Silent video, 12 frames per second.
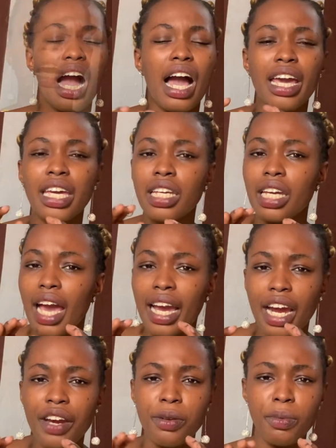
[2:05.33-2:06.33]
I
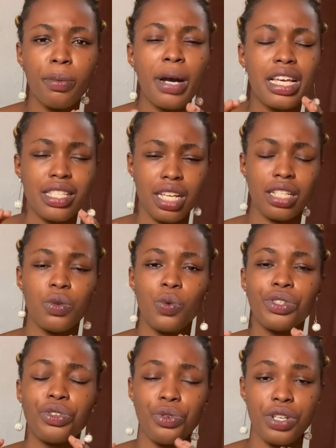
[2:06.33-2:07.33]
can't remember exactly
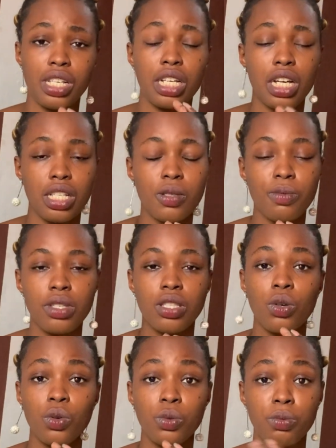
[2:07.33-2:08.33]
what Grey's Anatomy
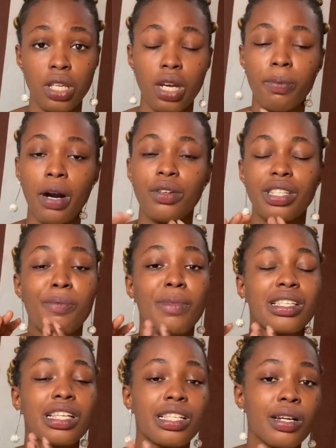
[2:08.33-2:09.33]
told me about that
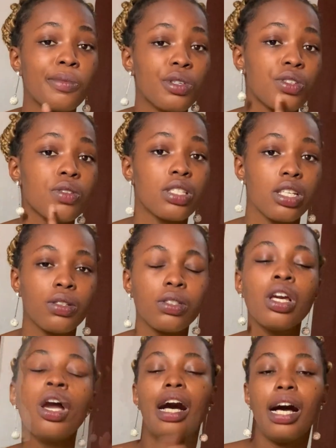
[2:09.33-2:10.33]
masseter muscle then.
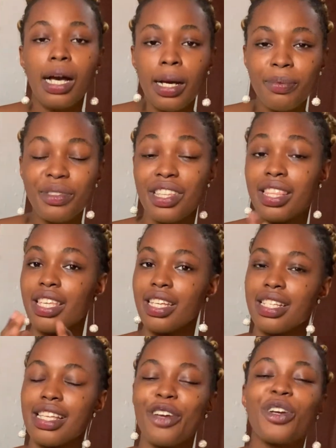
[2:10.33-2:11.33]
The thing
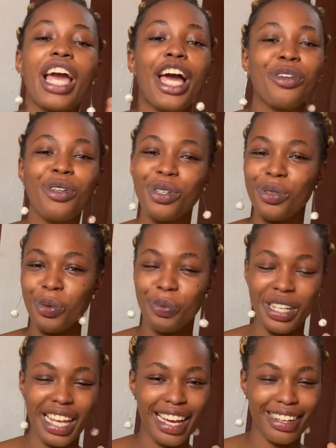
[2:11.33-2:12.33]
is, I know you will
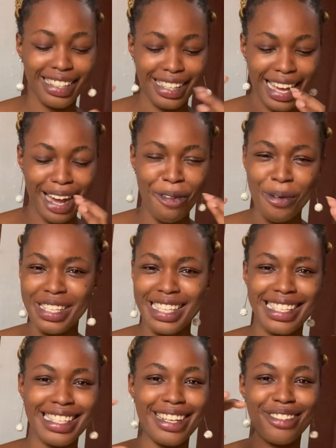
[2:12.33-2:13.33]
be like, okay, what's
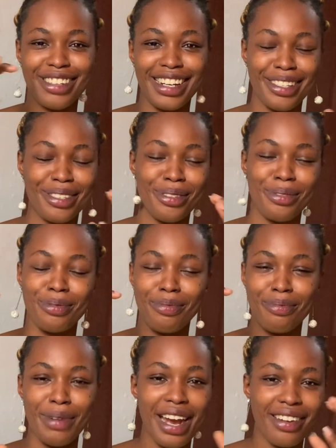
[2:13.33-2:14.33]
this girl trying to
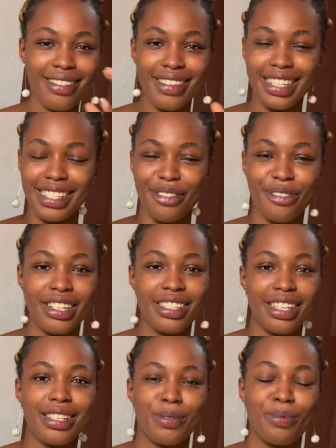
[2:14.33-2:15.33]
marry different
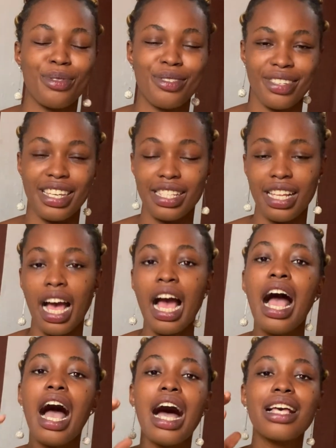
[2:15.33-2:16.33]
textbooks together?
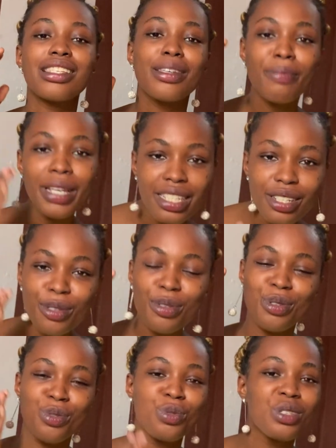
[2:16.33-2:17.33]
As a medical
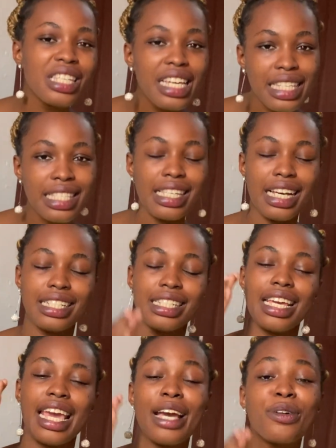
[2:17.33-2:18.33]
student and
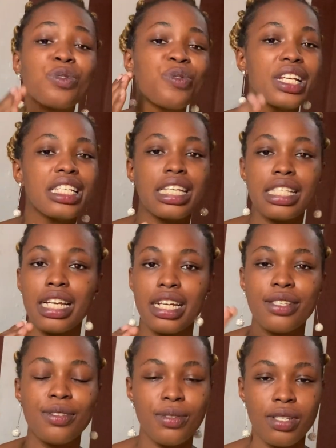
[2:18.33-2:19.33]
a health-related
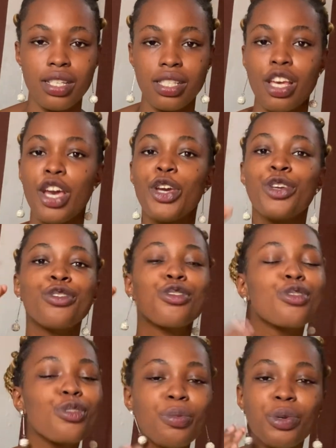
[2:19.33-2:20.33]
science student, you
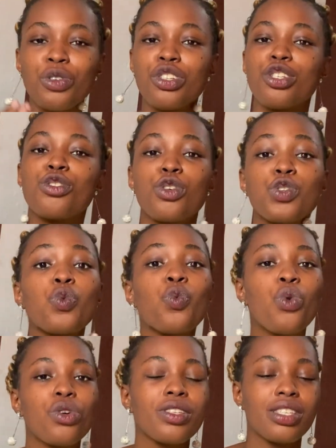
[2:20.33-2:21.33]
shouldn't be reading just
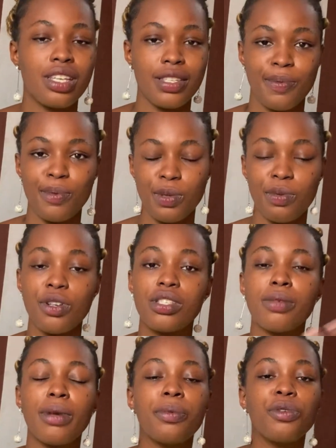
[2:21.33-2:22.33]
one textbook because
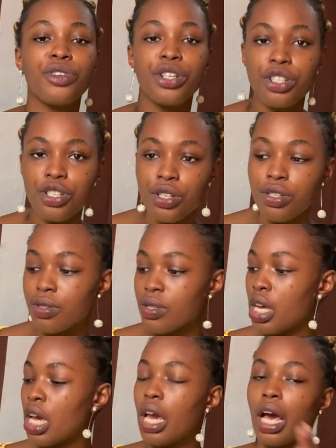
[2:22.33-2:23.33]
there might be variations.
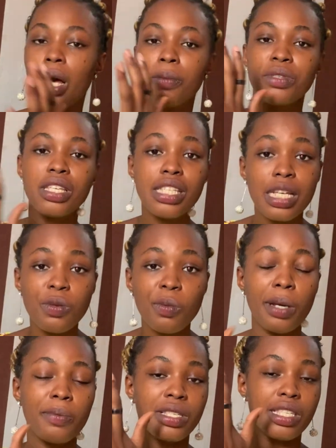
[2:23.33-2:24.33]
This textbook
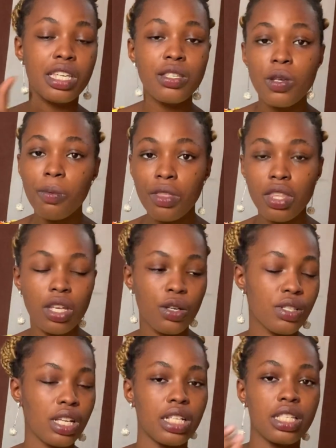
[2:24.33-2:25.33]
might be saying something
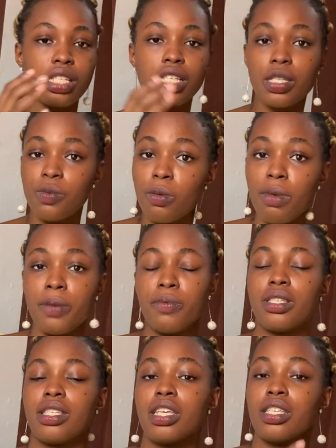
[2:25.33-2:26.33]
else and this textbook might be
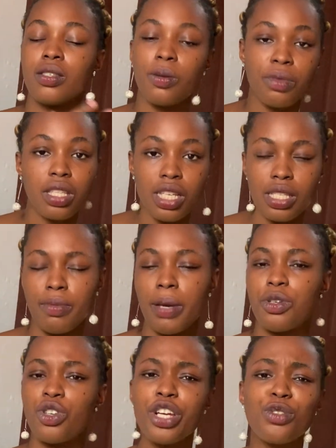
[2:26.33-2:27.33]
saying something else. They might
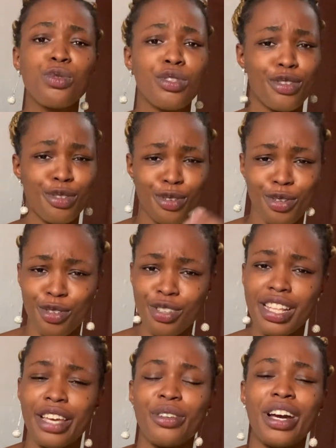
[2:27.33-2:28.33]
be trying to discuss just
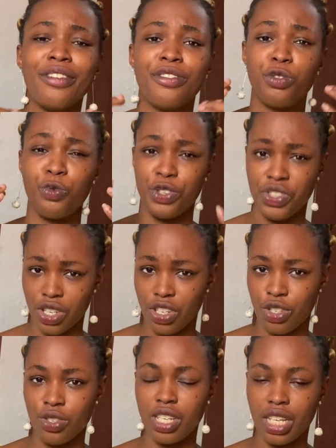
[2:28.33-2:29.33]
like you have in
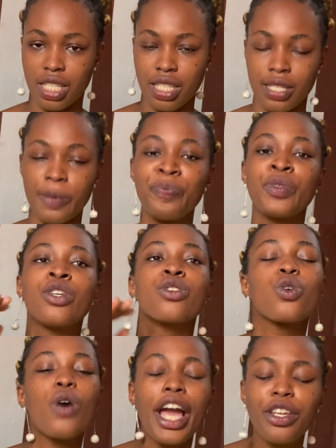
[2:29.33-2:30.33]
research, you get it.
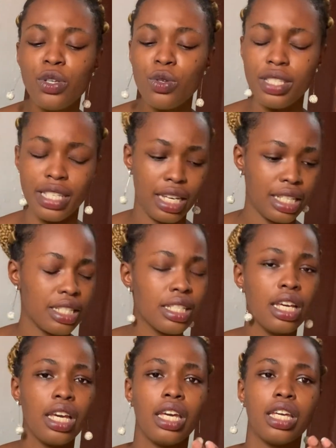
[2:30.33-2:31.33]
So I know then
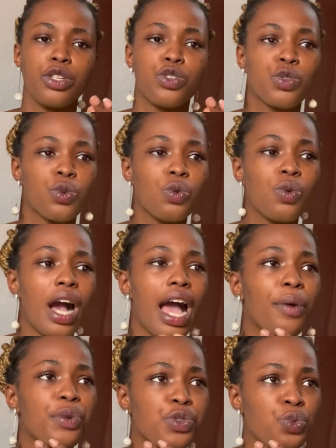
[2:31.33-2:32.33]
in school
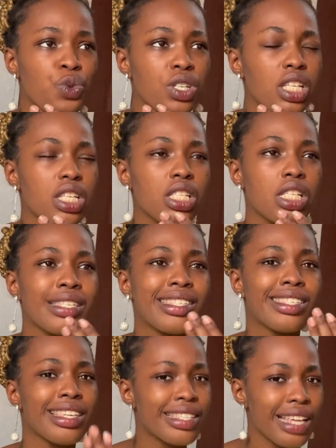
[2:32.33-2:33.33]
I was reading
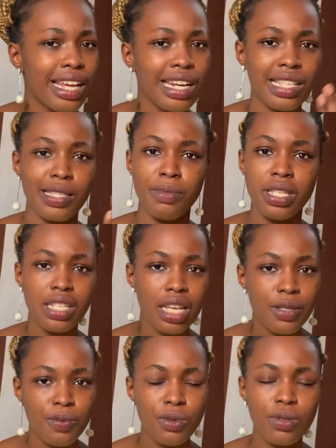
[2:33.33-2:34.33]
six anatomy
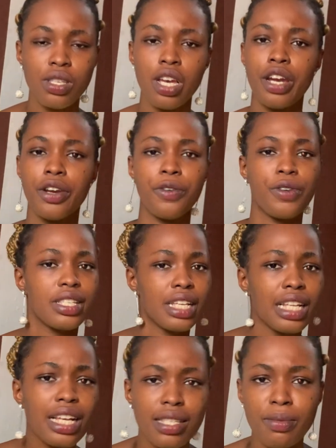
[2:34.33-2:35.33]
textbooks: Grey's
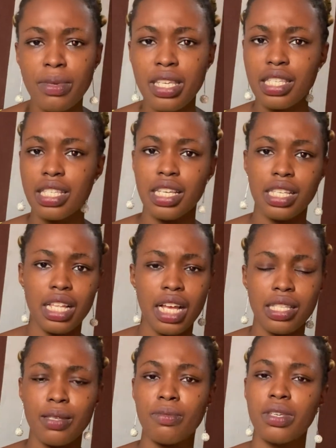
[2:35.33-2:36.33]
Anatomy, Snell's
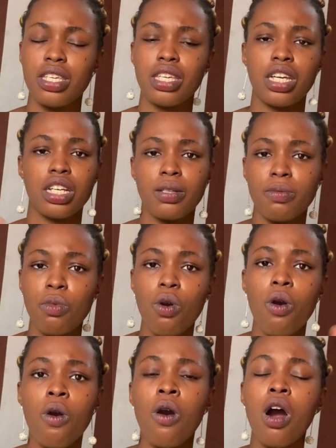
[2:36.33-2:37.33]
Anatomy, Kurt
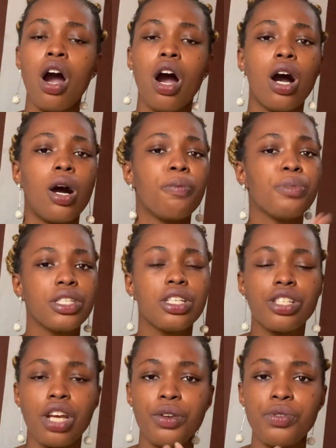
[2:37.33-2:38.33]
Moore, B.D.
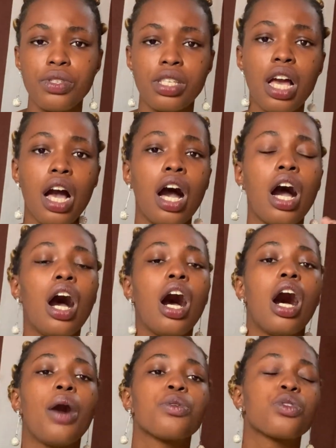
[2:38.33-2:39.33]
Charuzia.
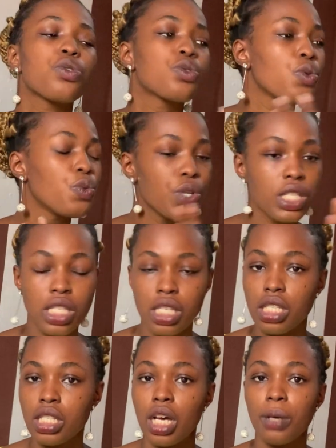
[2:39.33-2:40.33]
I was also
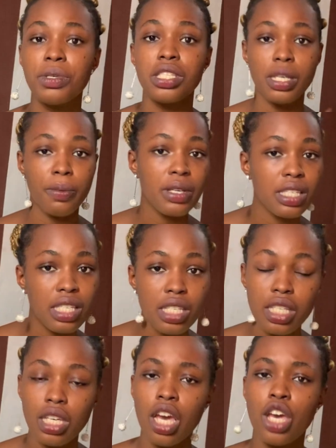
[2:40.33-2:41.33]
reading Indebe Singh.